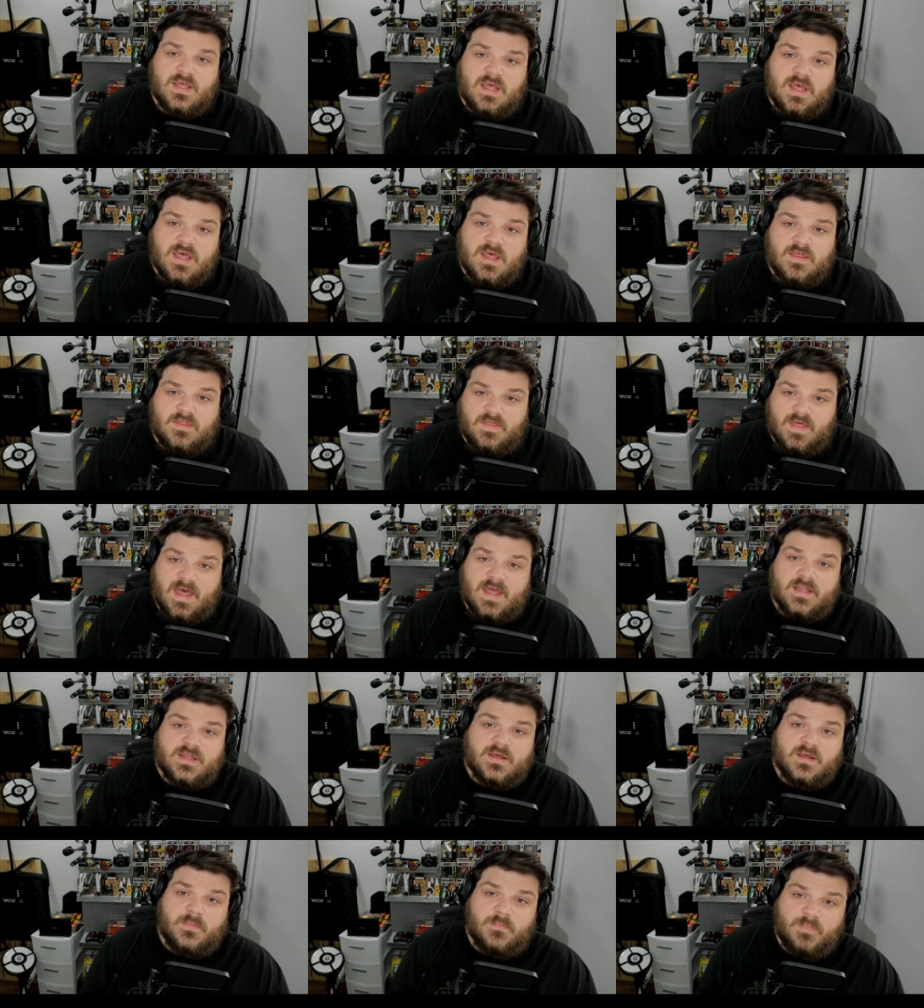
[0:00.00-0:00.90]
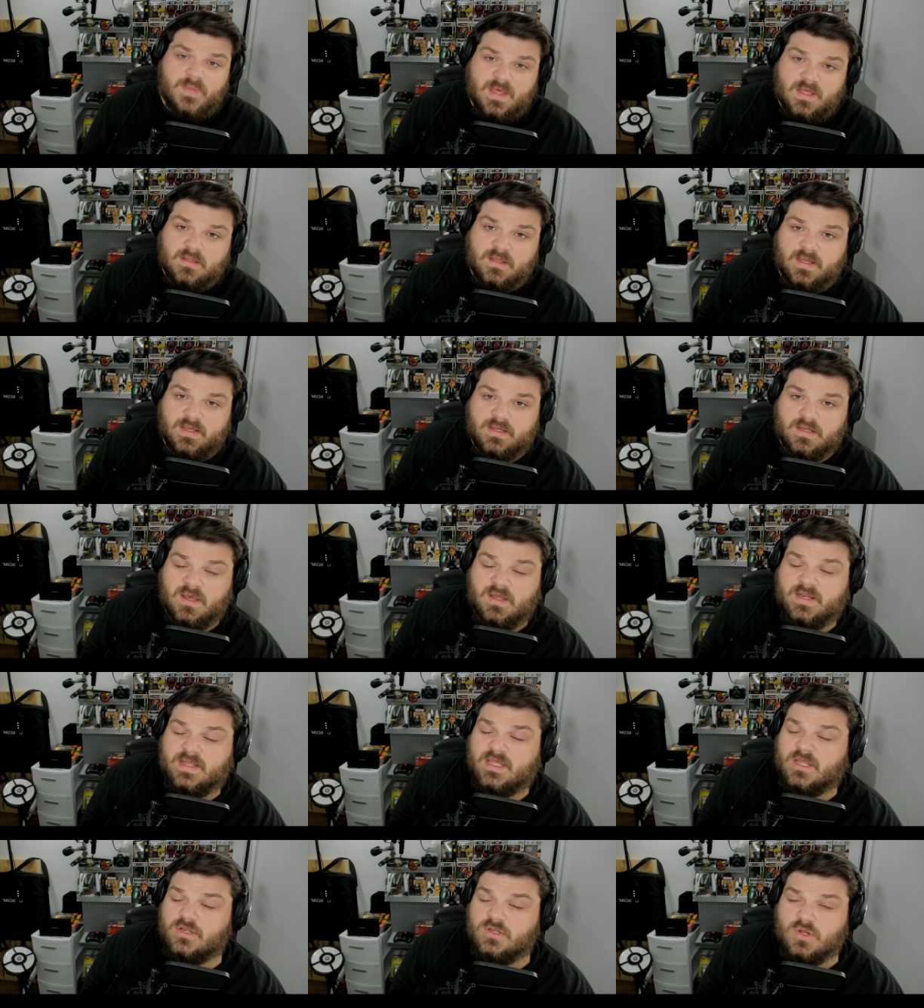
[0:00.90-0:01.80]
that bell
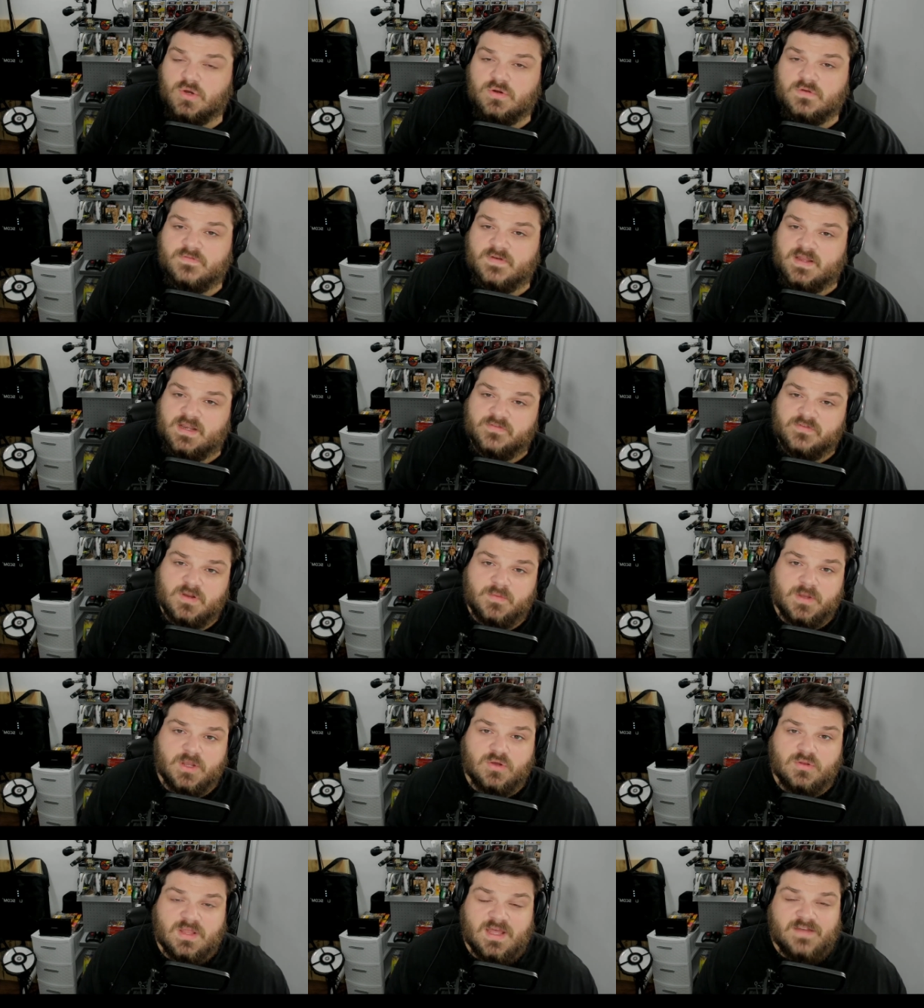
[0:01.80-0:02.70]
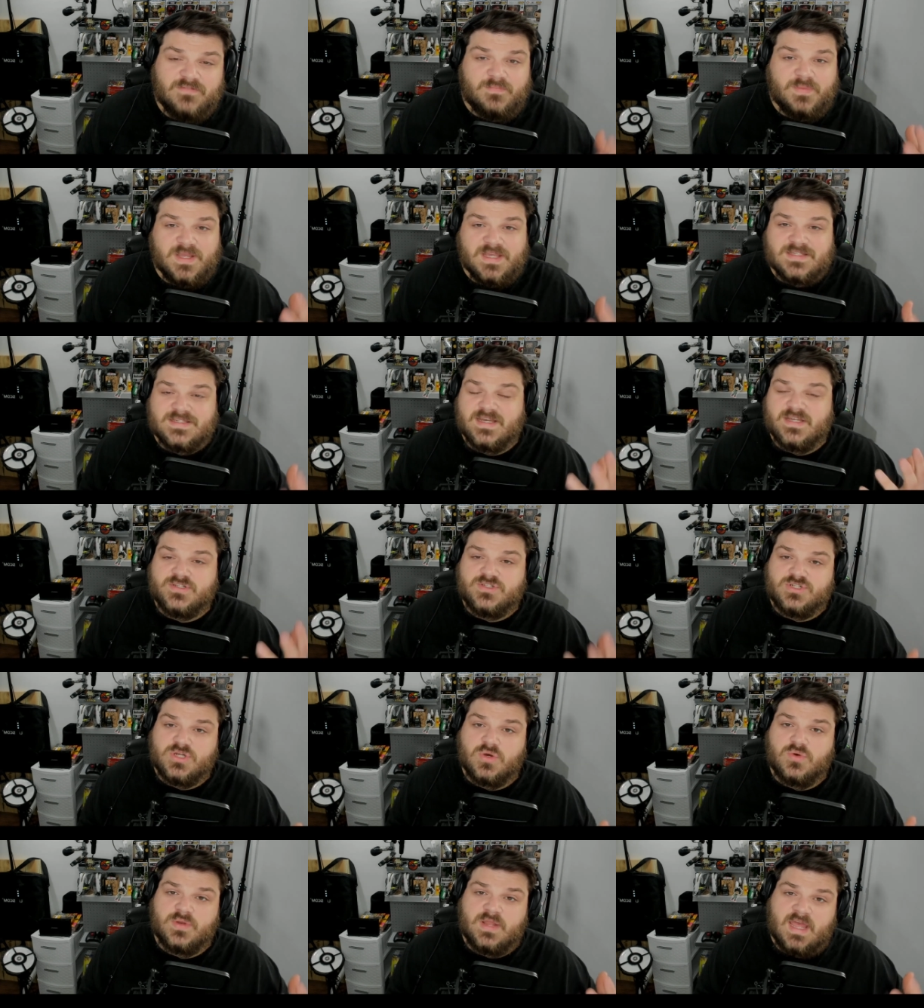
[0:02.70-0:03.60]
icon and get notified every time I go live, because I
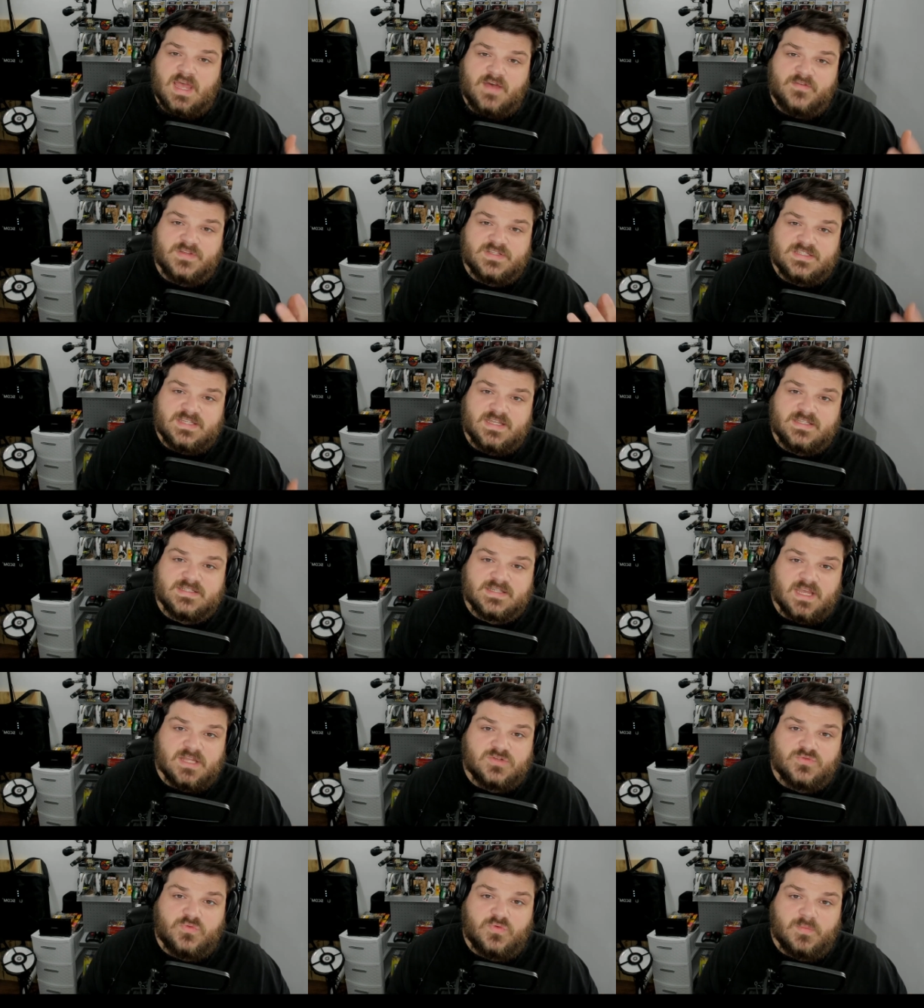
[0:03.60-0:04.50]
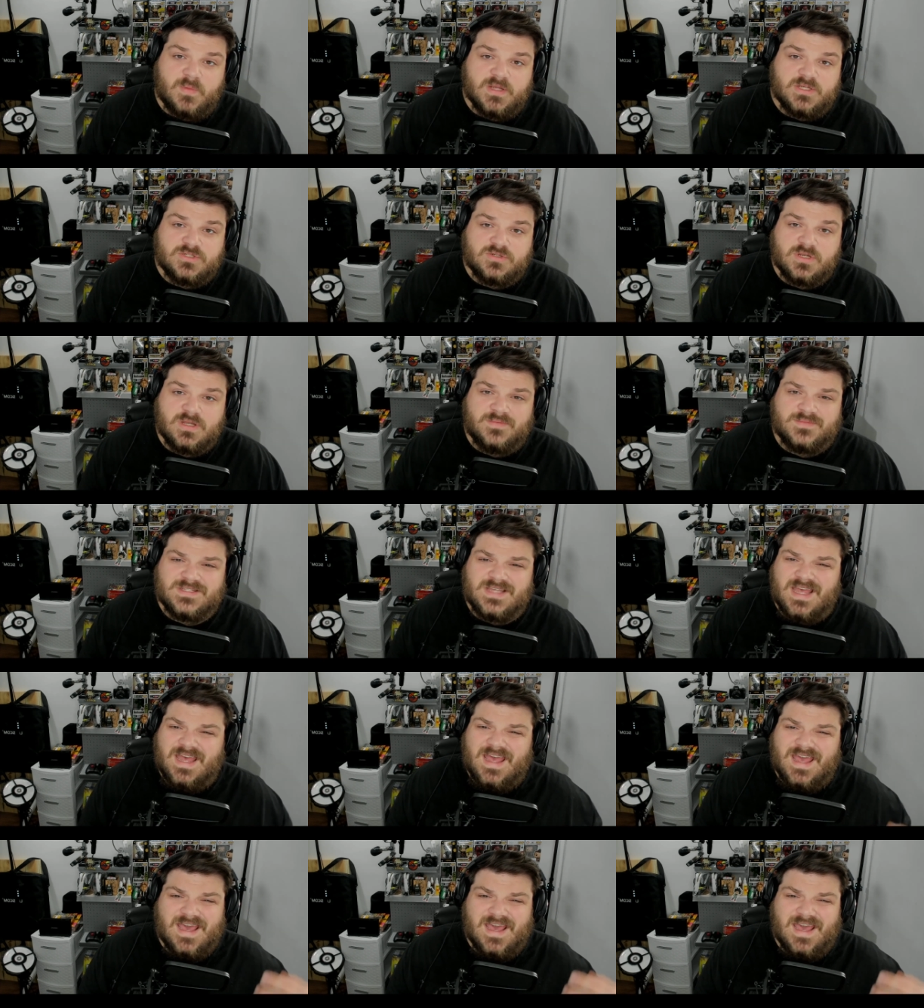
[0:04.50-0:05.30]
don't have a set schedule for my streams,